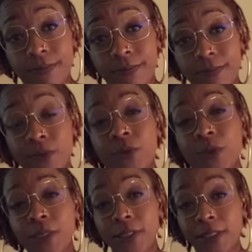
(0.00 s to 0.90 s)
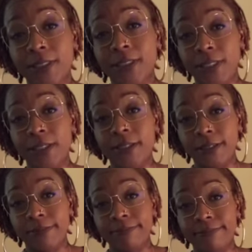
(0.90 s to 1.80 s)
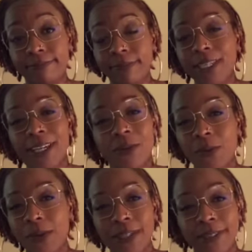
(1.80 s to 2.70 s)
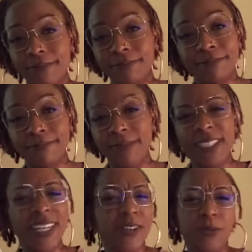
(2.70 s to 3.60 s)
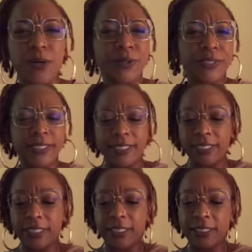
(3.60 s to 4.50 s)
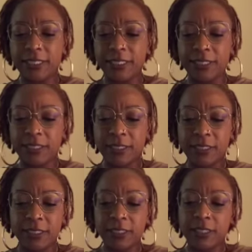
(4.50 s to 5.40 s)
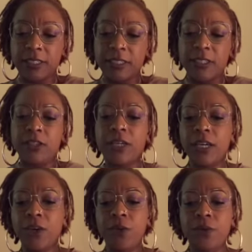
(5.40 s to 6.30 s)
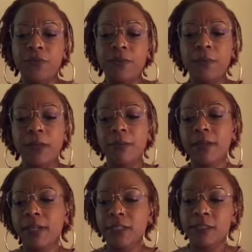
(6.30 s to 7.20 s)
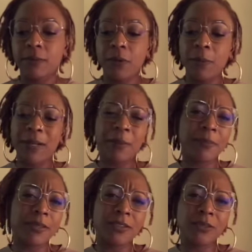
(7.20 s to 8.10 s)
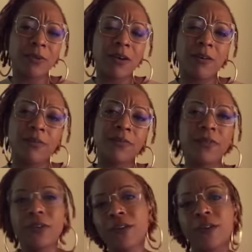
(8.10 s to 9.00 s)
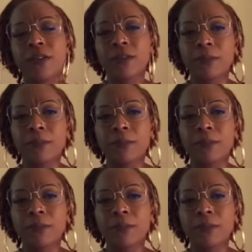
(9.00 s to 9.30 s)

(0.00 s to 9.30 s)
for it to stick. They gotta want it. You gotta want it, honey. You can't do it for me because the moment I piss you off, you're gonna